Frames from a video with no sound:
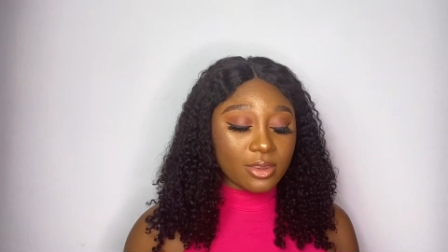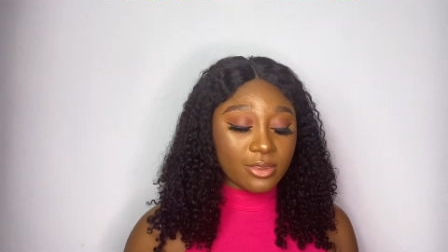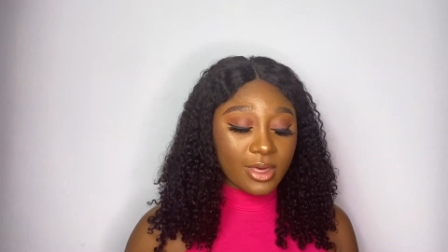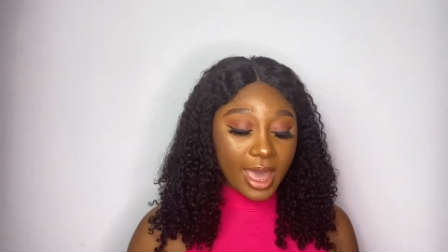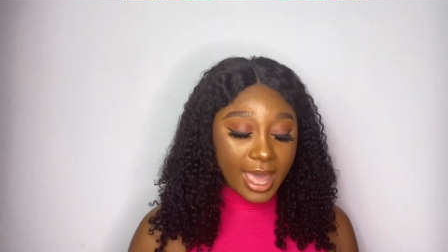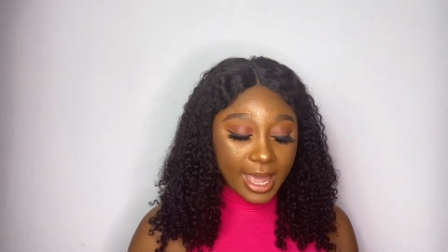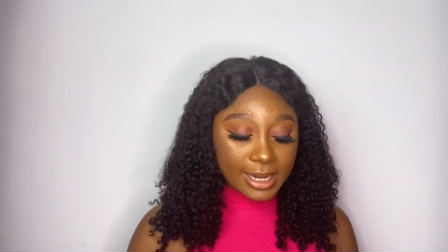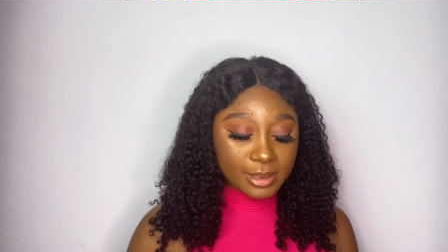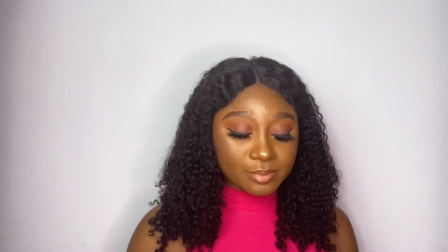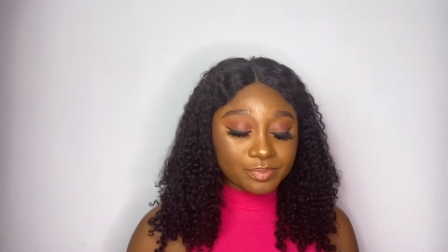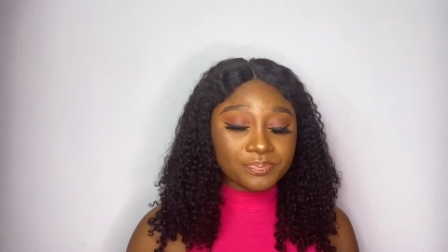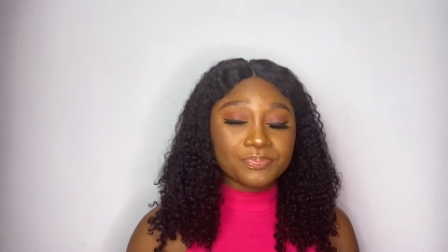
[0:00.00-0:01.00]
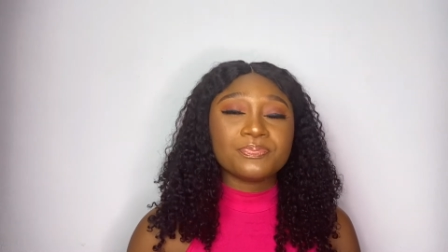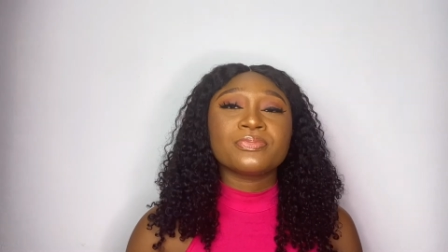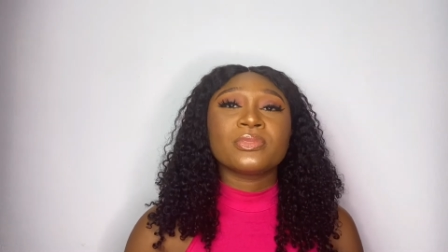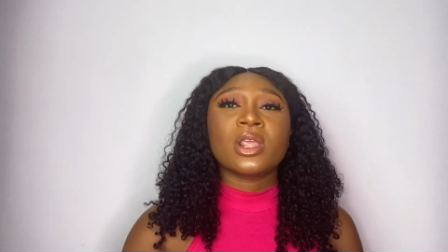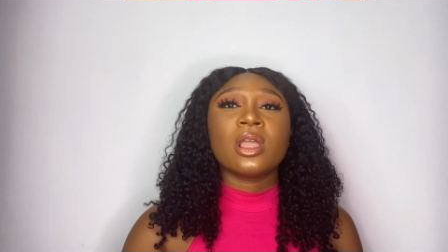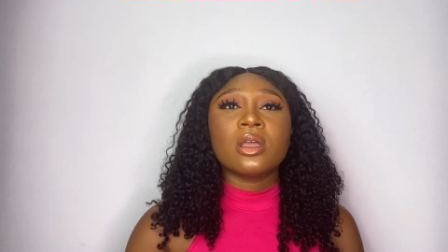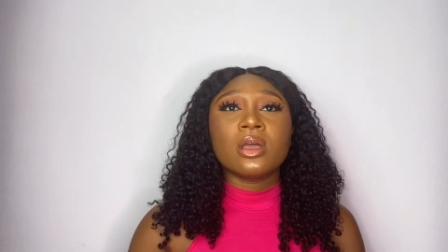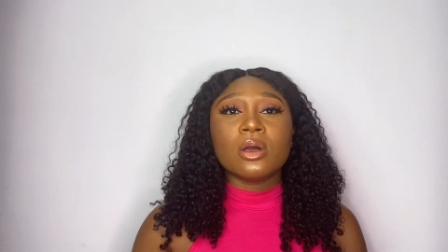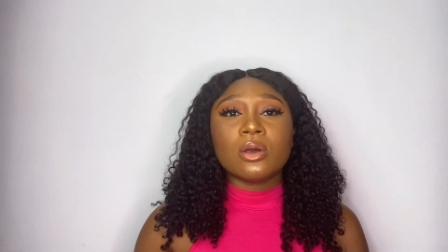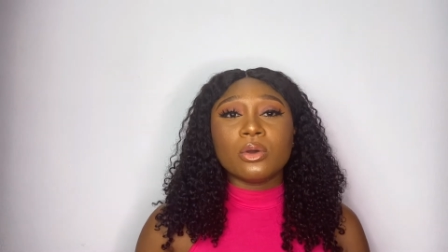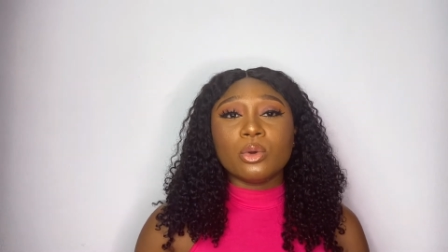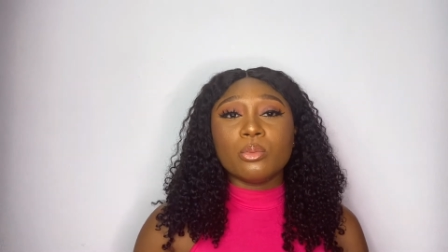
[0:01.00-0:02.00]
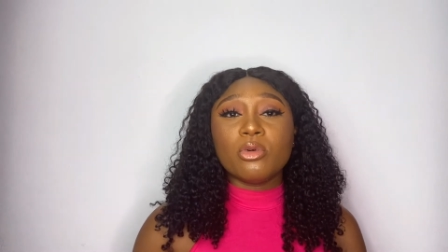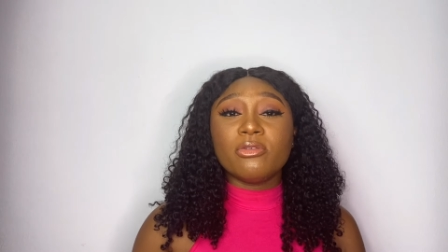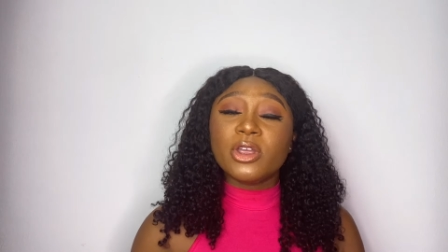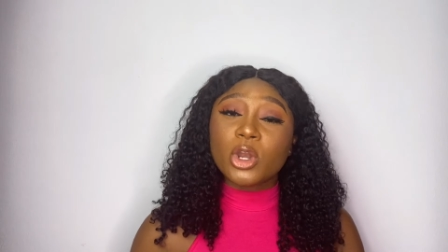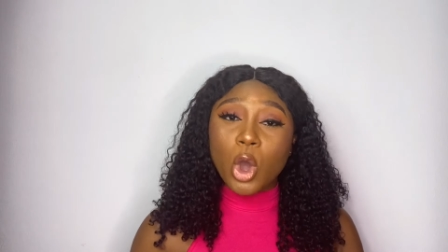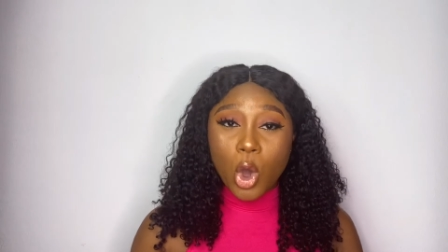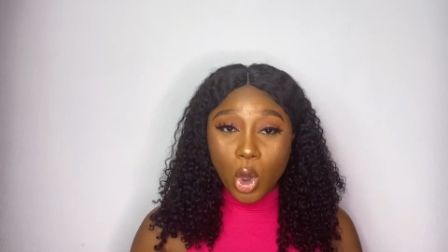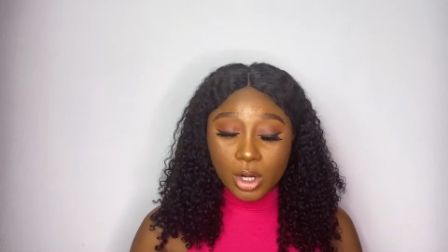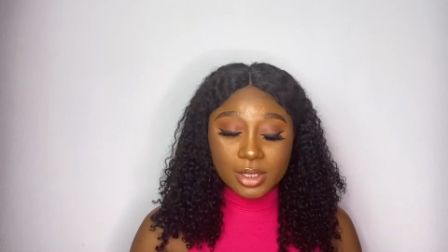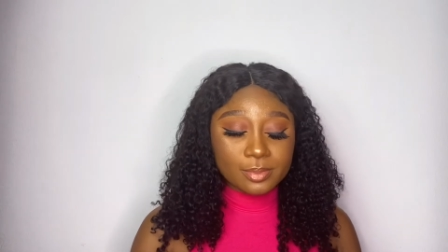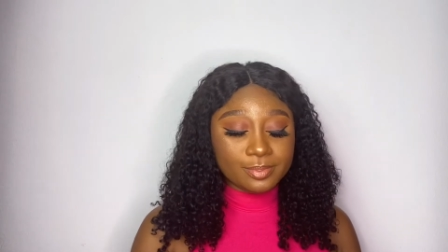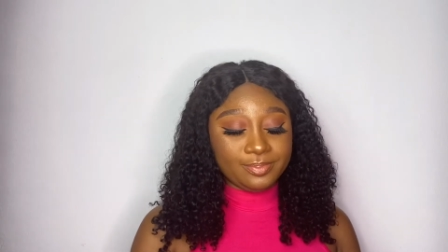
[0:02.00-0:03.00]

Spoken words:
Then moving on,